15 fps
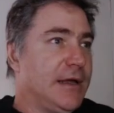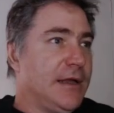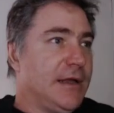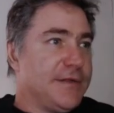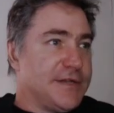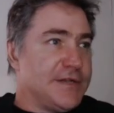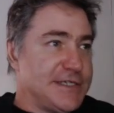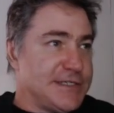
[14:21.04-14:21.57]

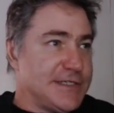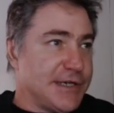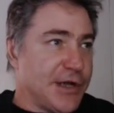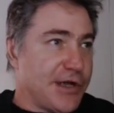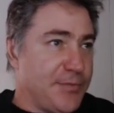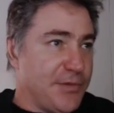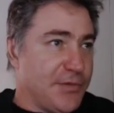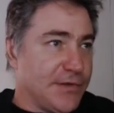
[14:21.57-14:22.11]
This is the
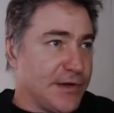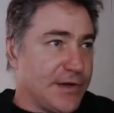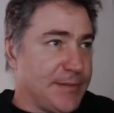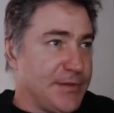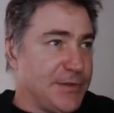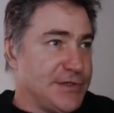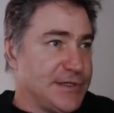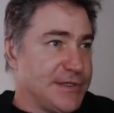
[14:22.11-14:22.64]
notebook that I'm
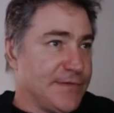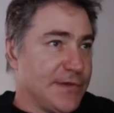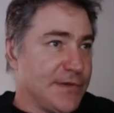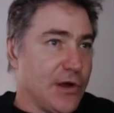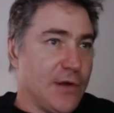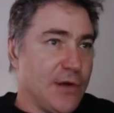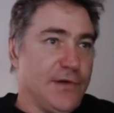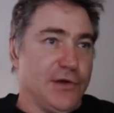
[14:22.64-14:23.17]
using for the
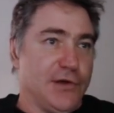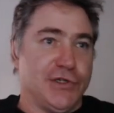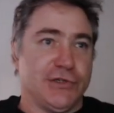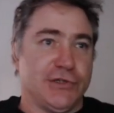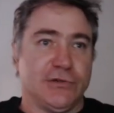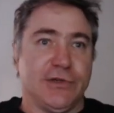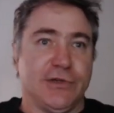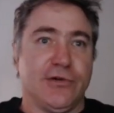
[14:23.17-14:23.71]

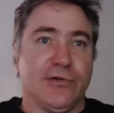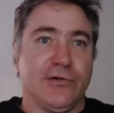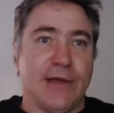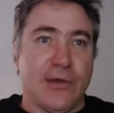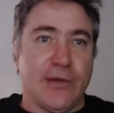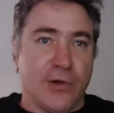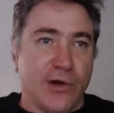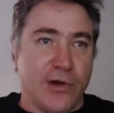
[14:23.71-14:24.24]
convolutional neural
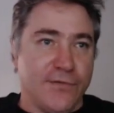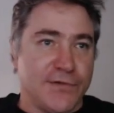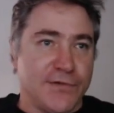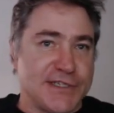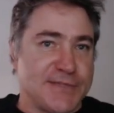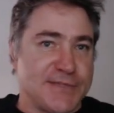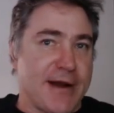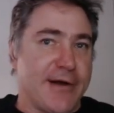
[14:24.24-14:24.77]
network for
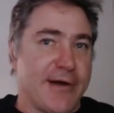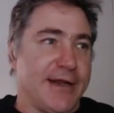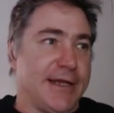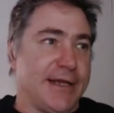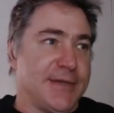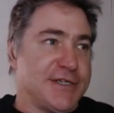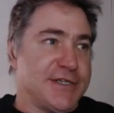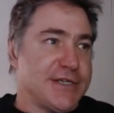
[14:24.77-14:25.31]
disparity
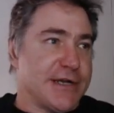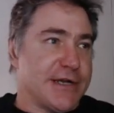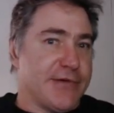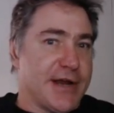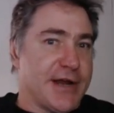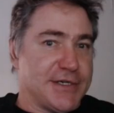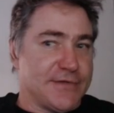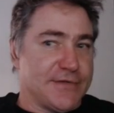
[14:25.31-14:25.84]
image
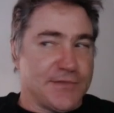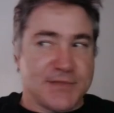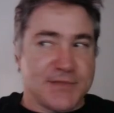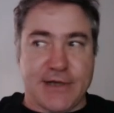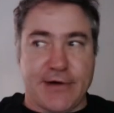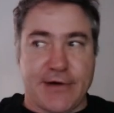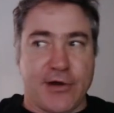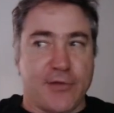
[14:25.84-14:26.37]
generation from
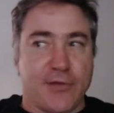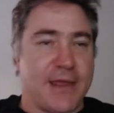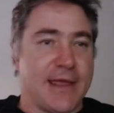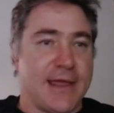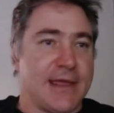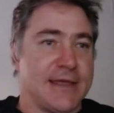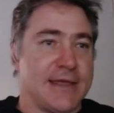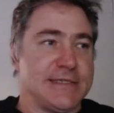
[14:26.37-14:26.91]
stereo
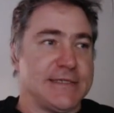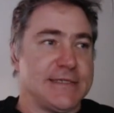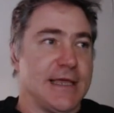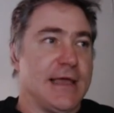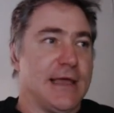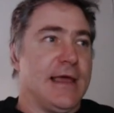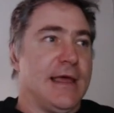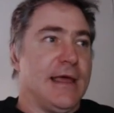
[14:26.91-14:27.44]
pairs.
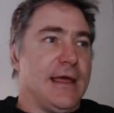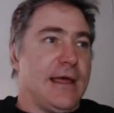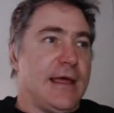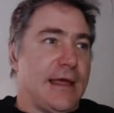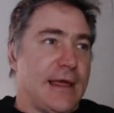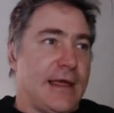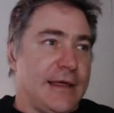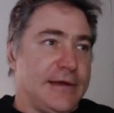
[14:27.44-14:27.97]

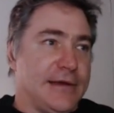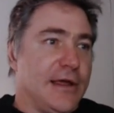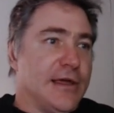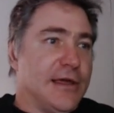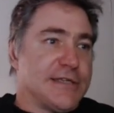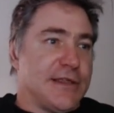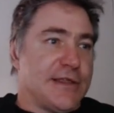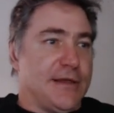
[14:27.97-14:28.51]
And
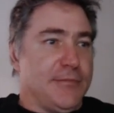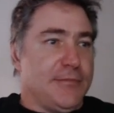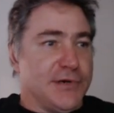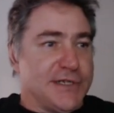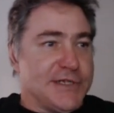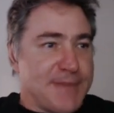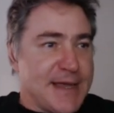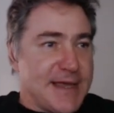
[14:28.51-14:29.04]
so the input
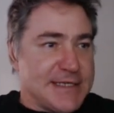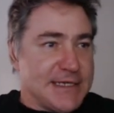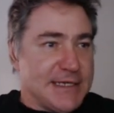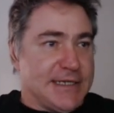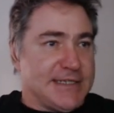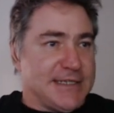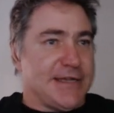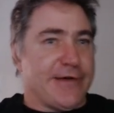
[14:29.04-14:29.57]
is
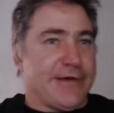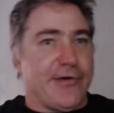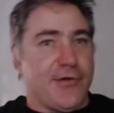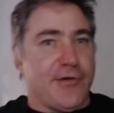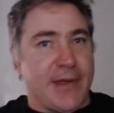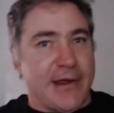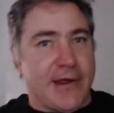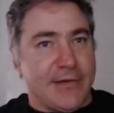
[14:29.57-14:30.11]
basically a
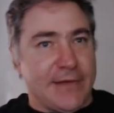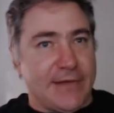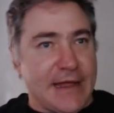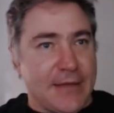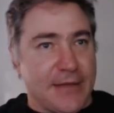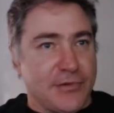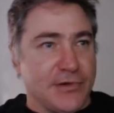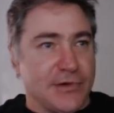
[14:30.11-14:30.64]
stereo pair and the
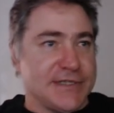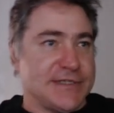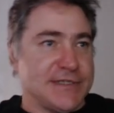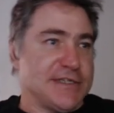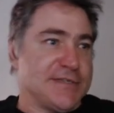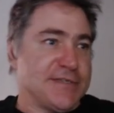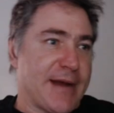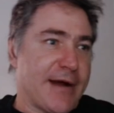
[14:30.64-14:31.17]
output is a
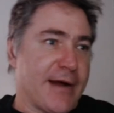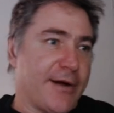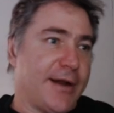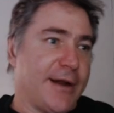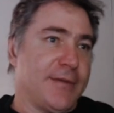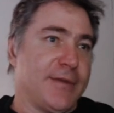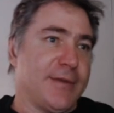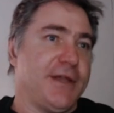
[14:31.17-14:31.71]

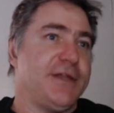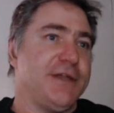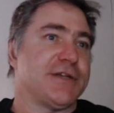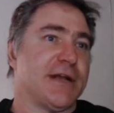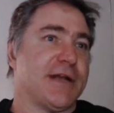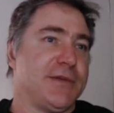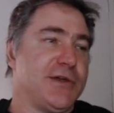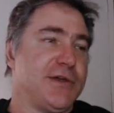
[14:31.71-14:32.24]
disparity image.
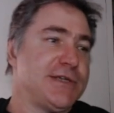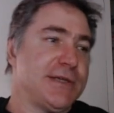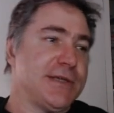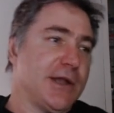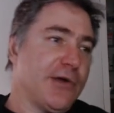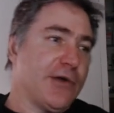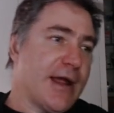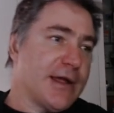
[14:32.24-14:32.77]
And I'm using the
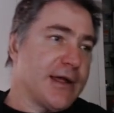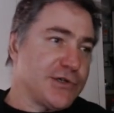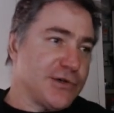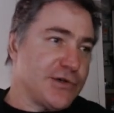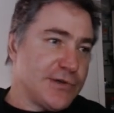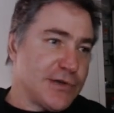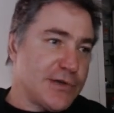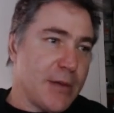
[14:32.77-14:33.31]
ground
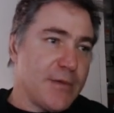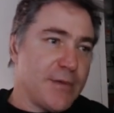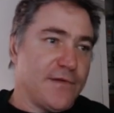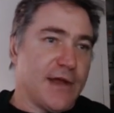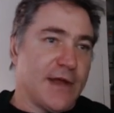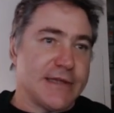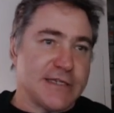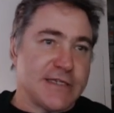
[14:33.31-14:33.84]
truth time of
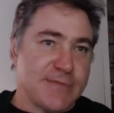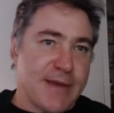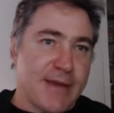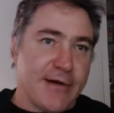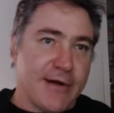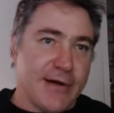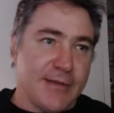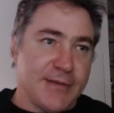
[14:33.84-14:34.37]
flight
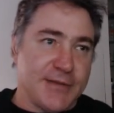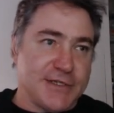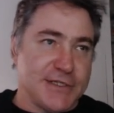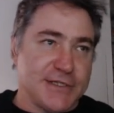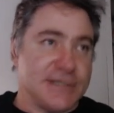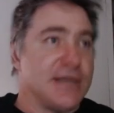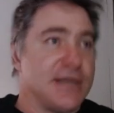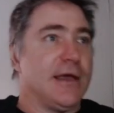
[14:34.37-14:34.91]
disparity
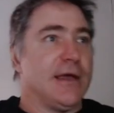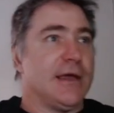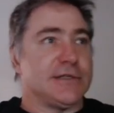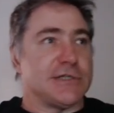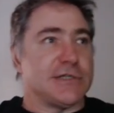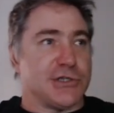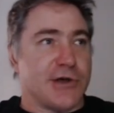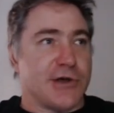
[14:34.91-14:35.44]
images
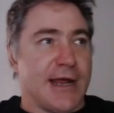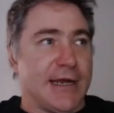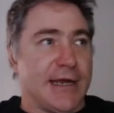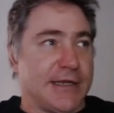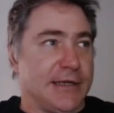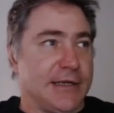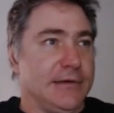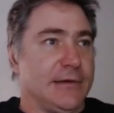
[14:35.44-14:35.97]
to train
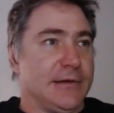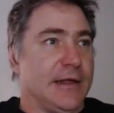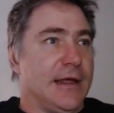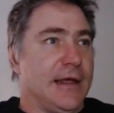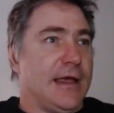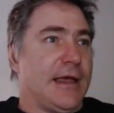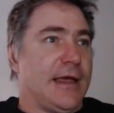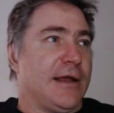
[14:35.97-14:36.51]
it.
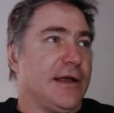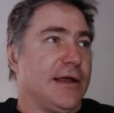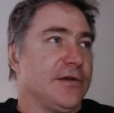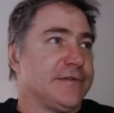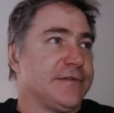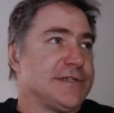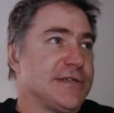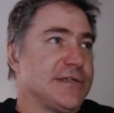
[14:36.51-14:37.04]
And I
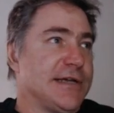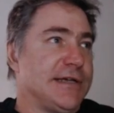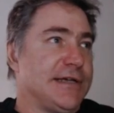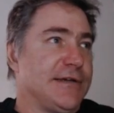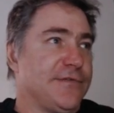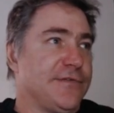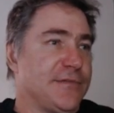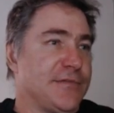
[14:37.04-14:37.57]
got this idea from